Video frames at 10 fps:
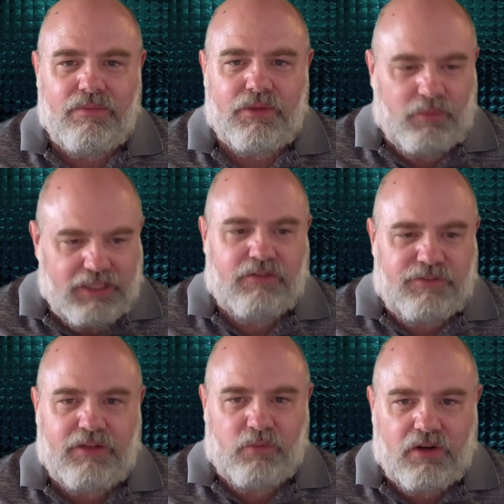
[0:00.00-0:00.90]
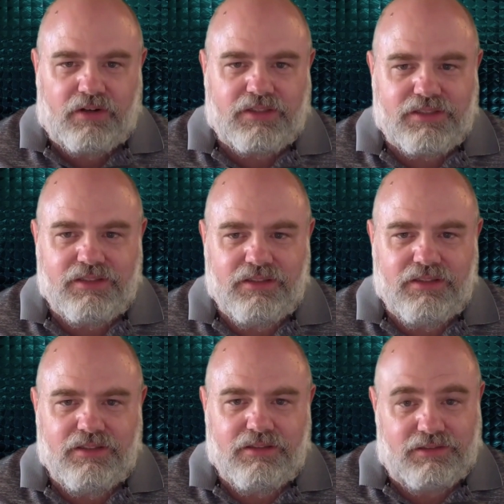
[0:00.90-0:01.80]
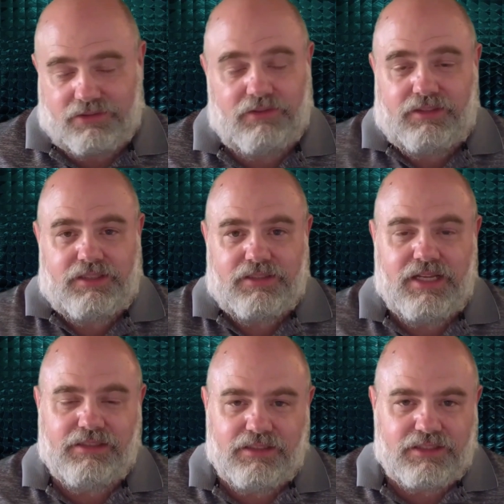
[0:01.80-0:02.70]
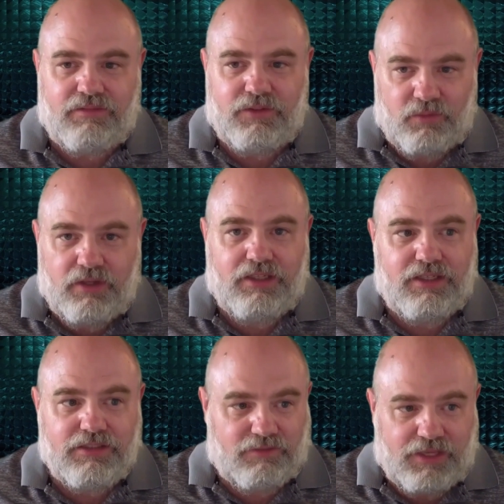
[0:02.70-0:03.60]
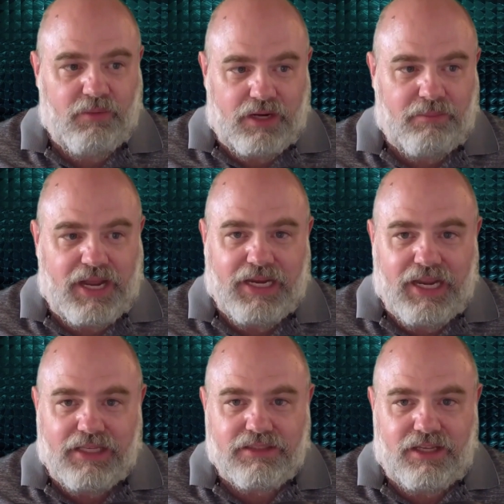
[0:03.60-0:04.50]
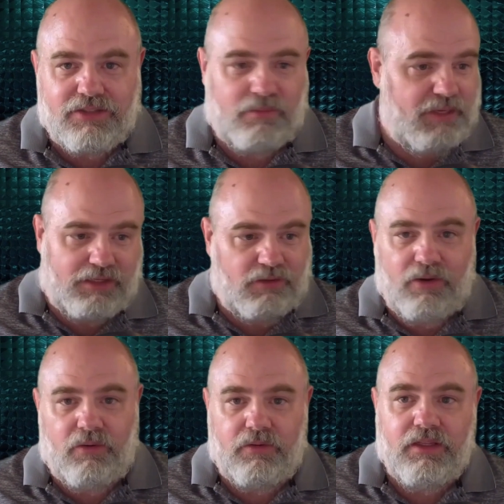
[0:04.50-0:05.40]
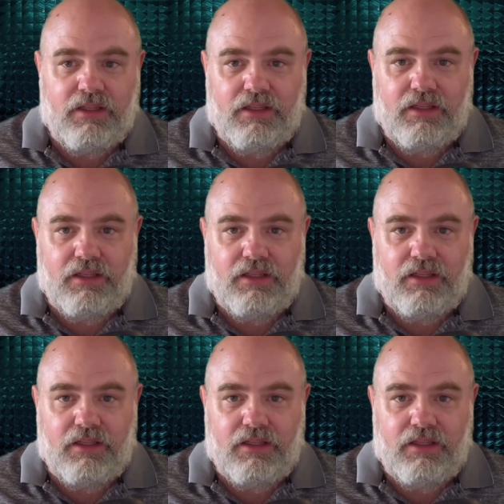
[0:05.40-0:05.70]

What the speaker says: The way the Fed works, certainly since 1971, is if they want to buy assets or make a loan,